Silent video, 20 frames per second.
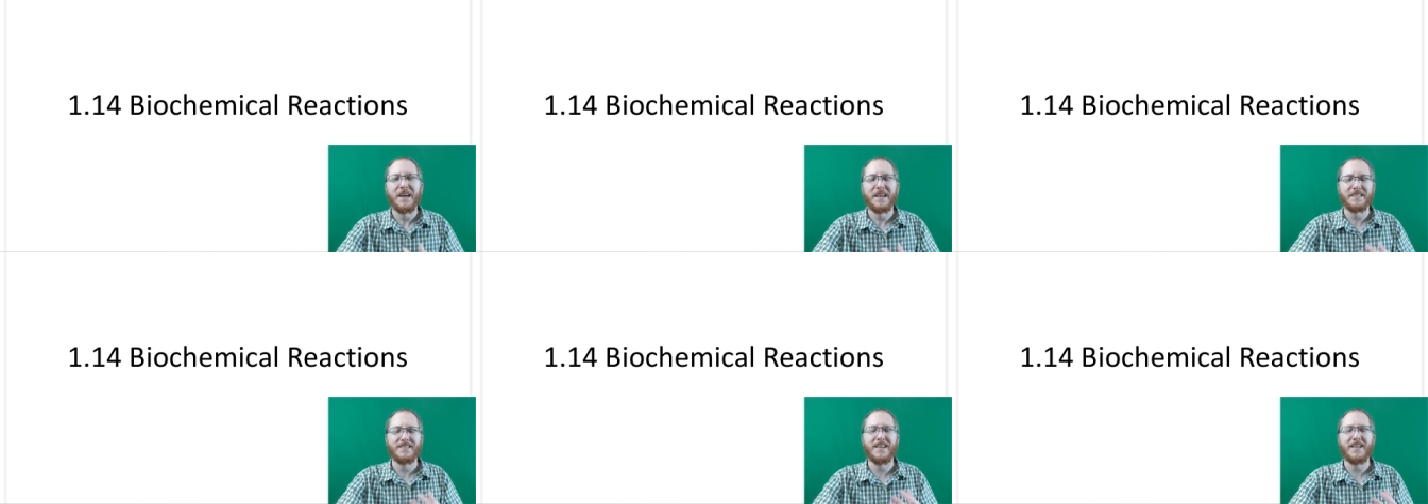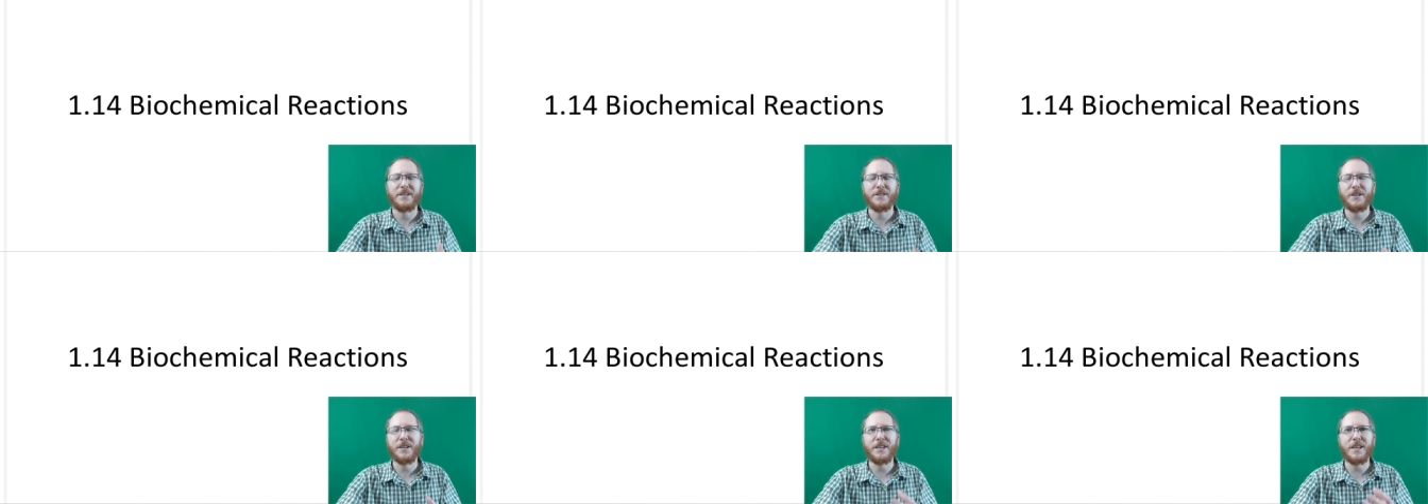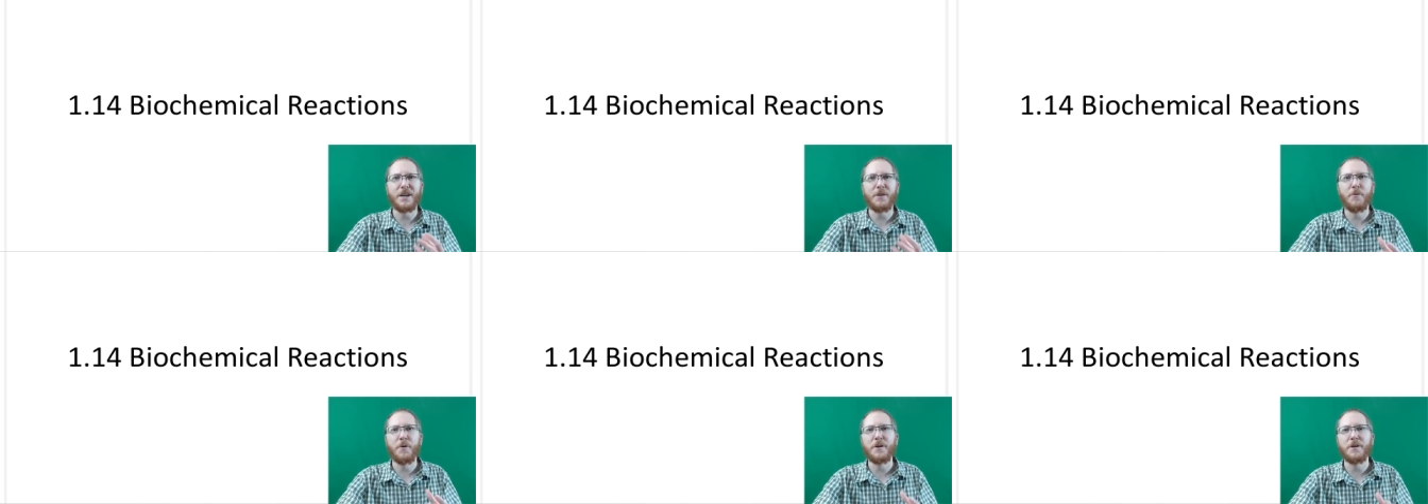
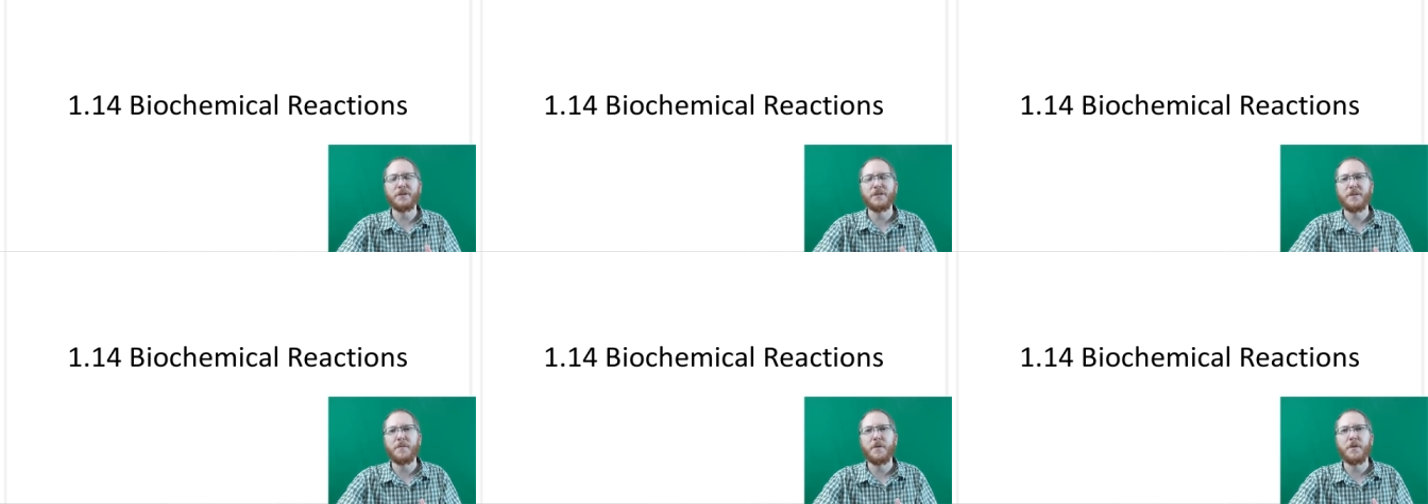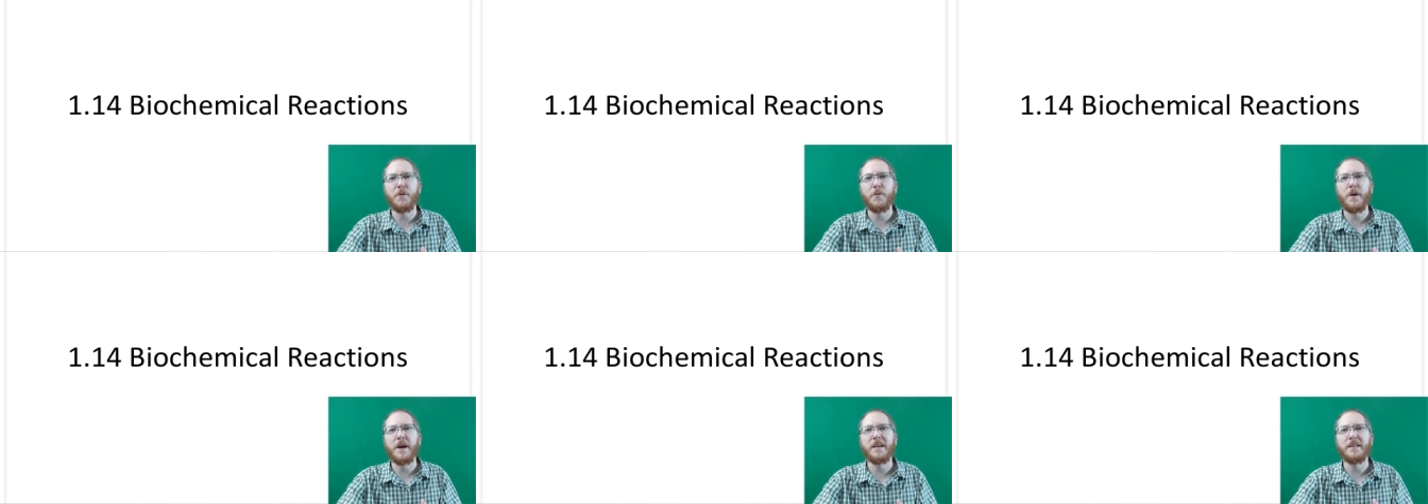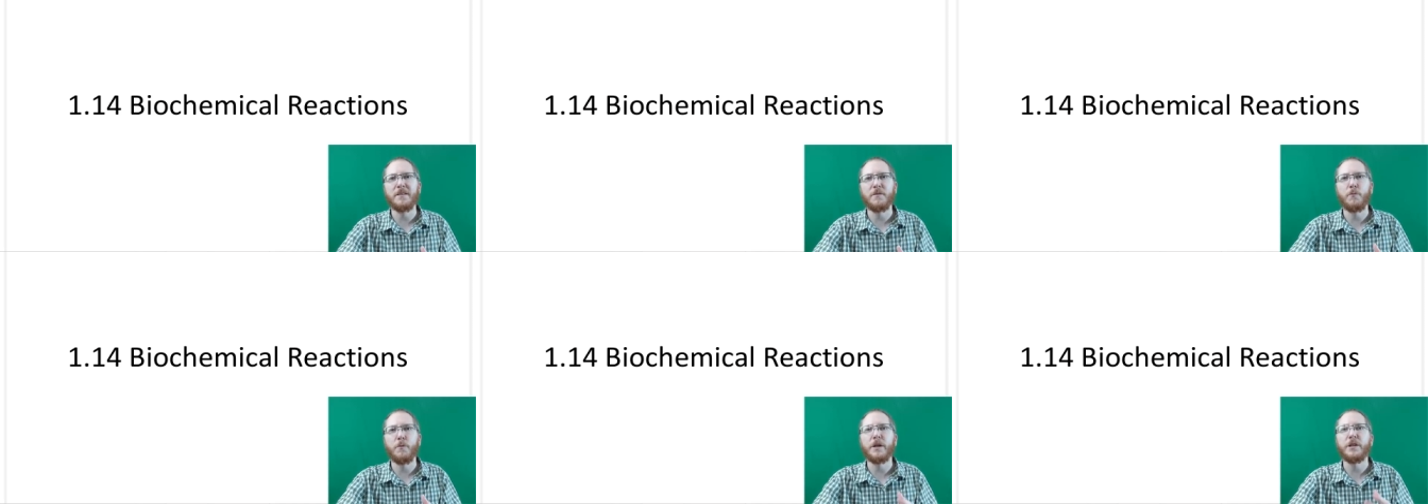Essentially, like what are some of the
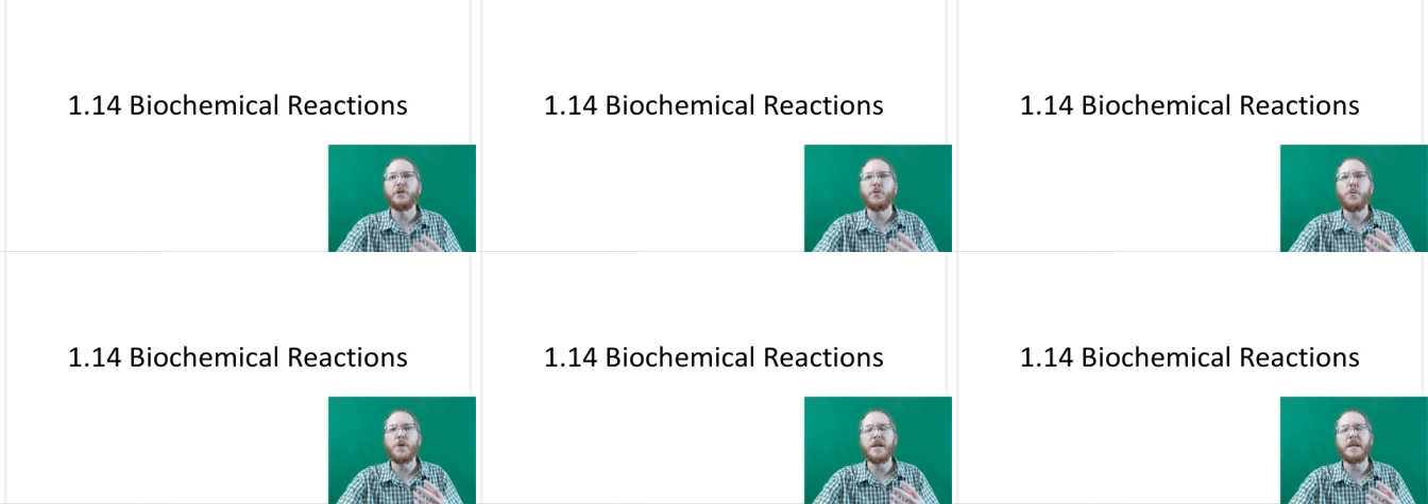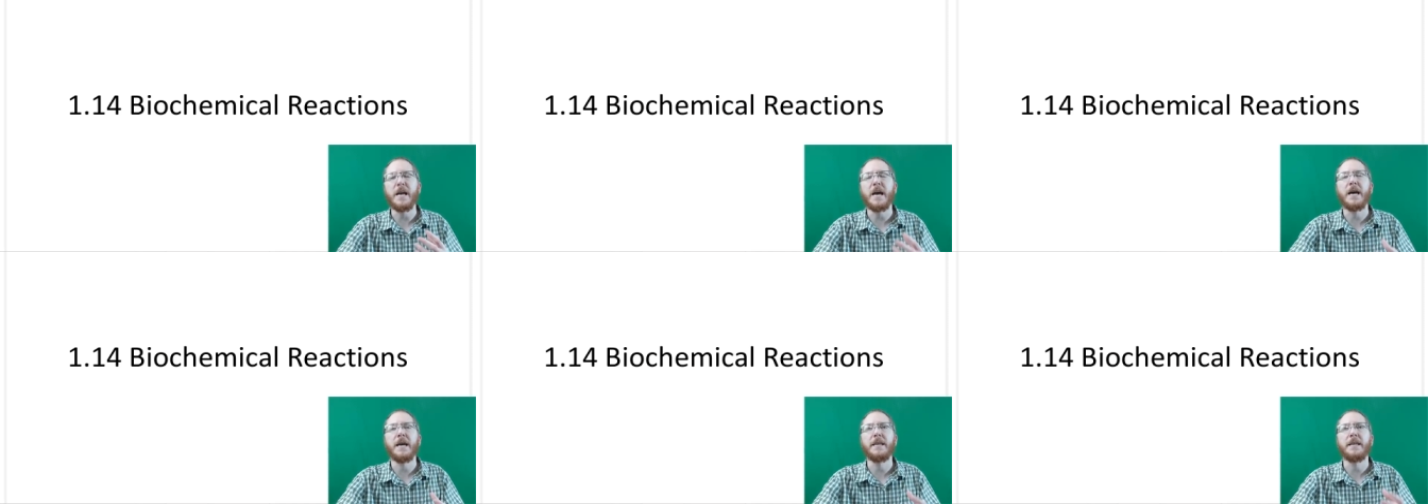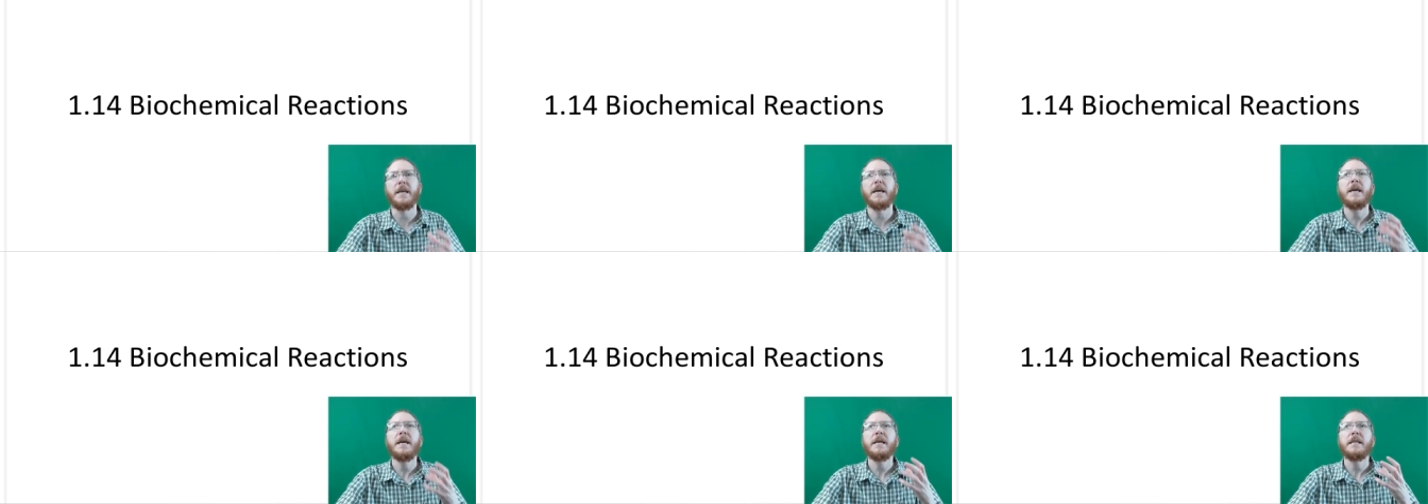ways in which we
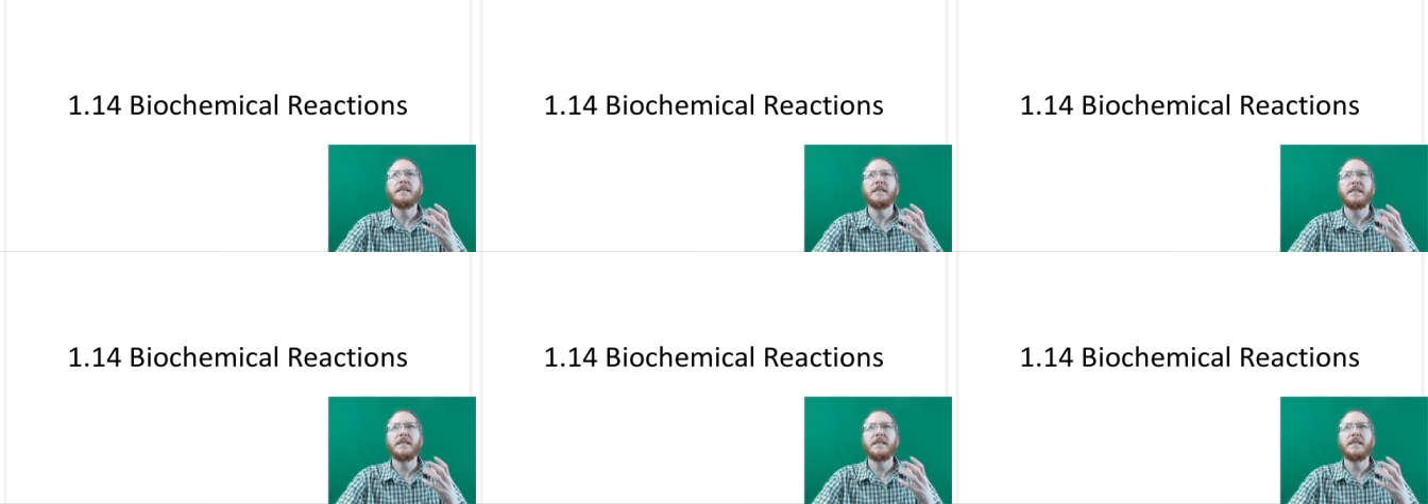can